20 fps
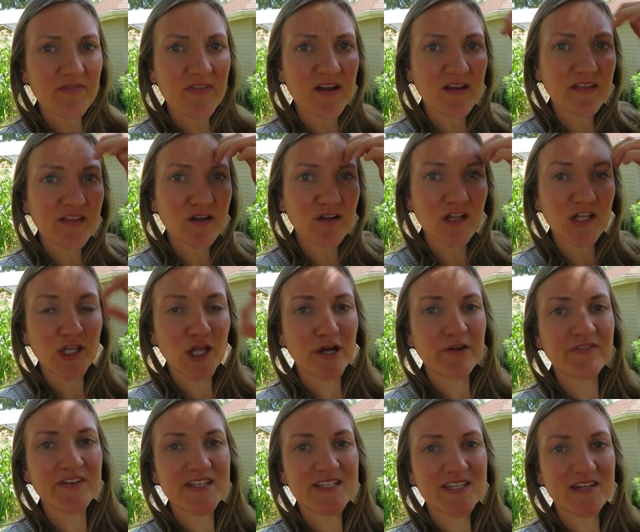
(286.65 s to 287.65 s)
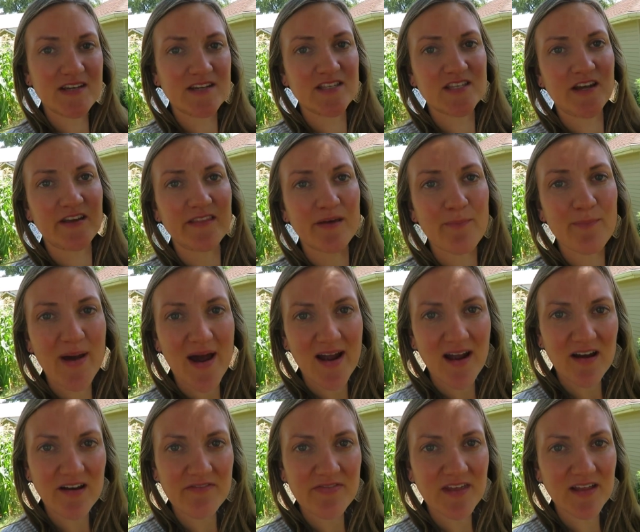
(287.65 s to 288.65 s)
of their little larva seeds on the
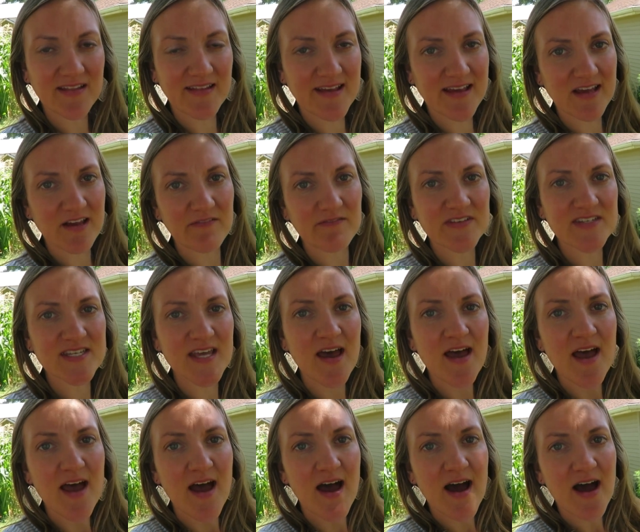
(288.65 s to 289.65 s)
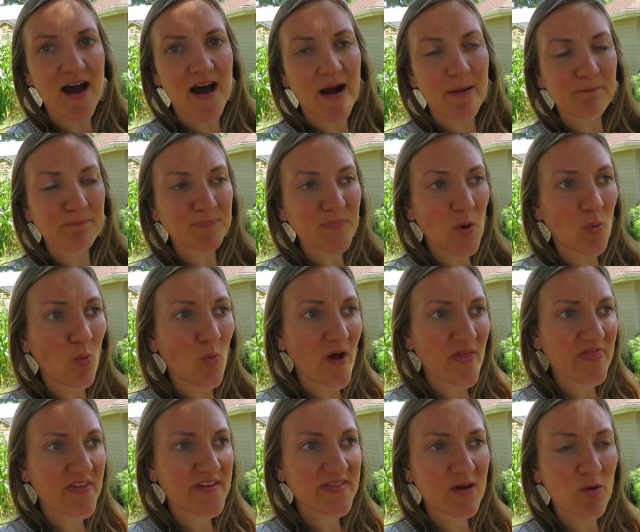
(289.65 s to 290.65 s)
back of the leaves. Um,
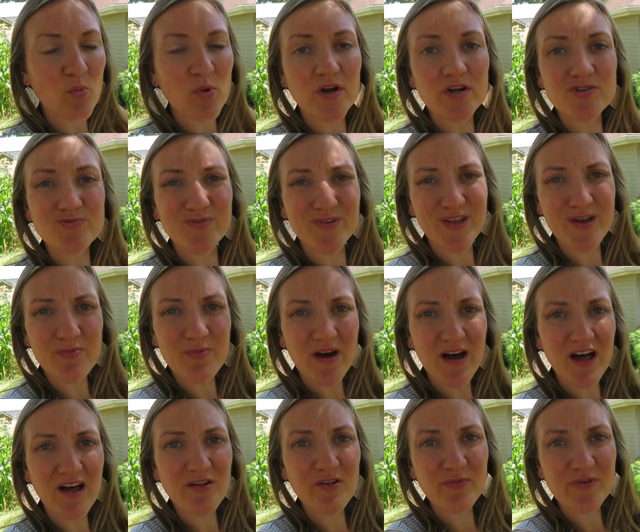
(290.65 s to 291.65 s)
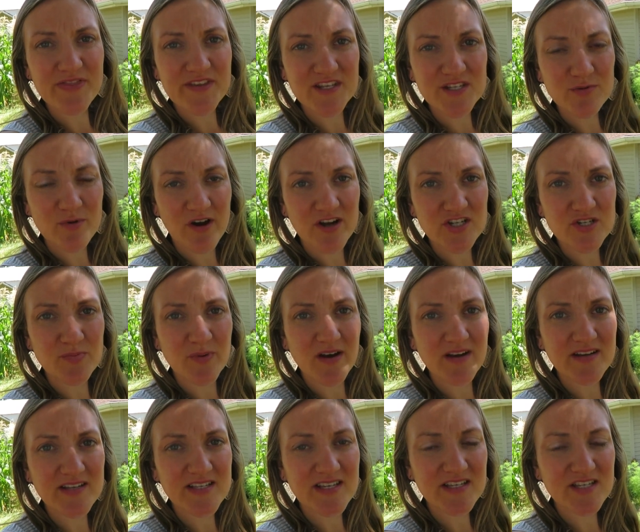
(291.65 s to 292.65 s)
one thing that works really well with the squash
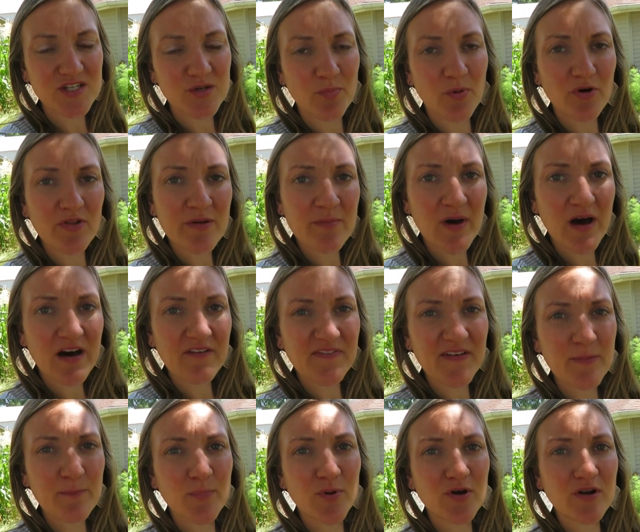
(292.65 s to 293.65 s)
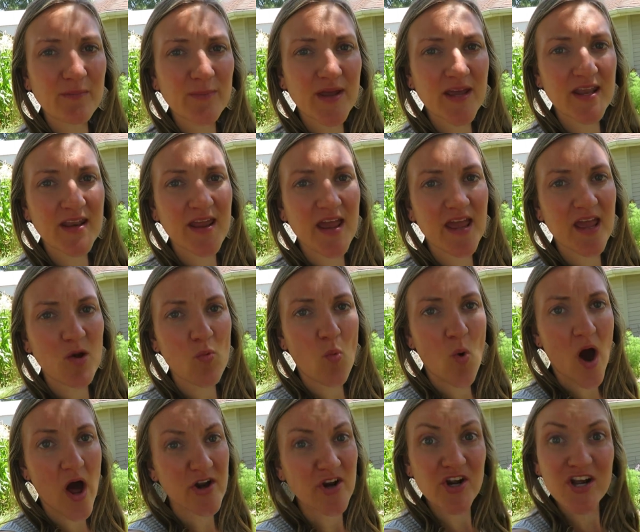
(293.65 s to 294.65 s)
bugs is to pull them off and put them in a
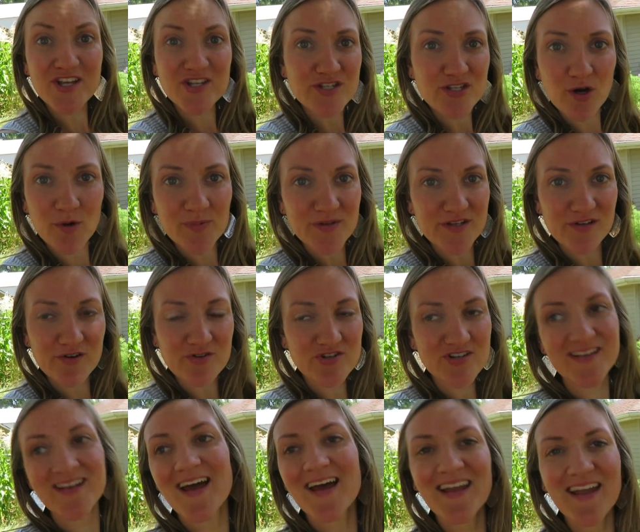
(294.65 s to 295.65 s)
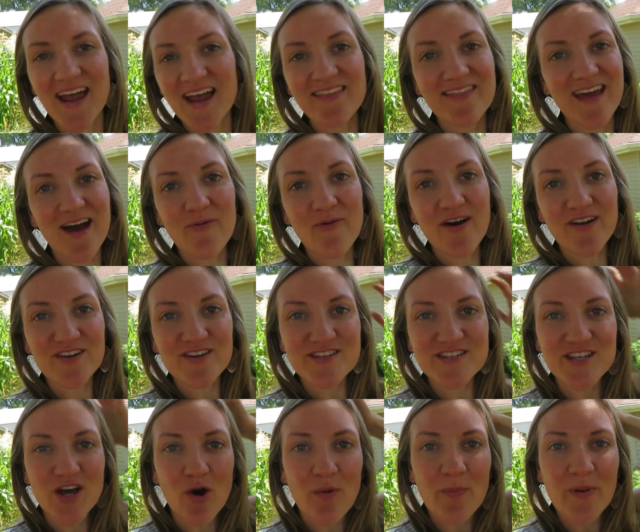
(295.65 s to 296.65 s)
water and soap solution. Again, that water
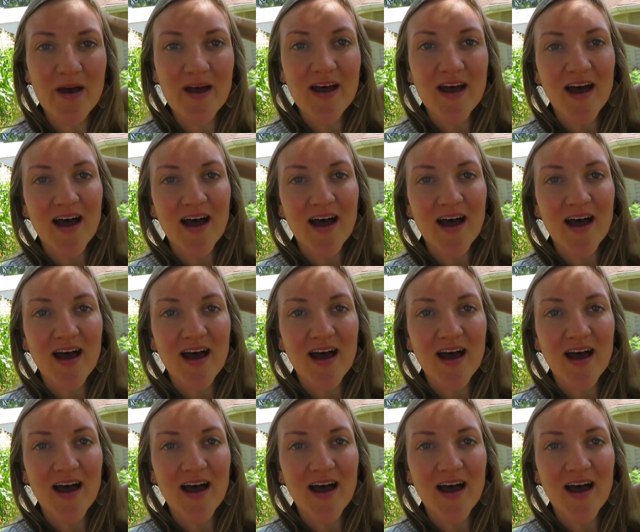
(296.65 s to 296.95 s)
and soap.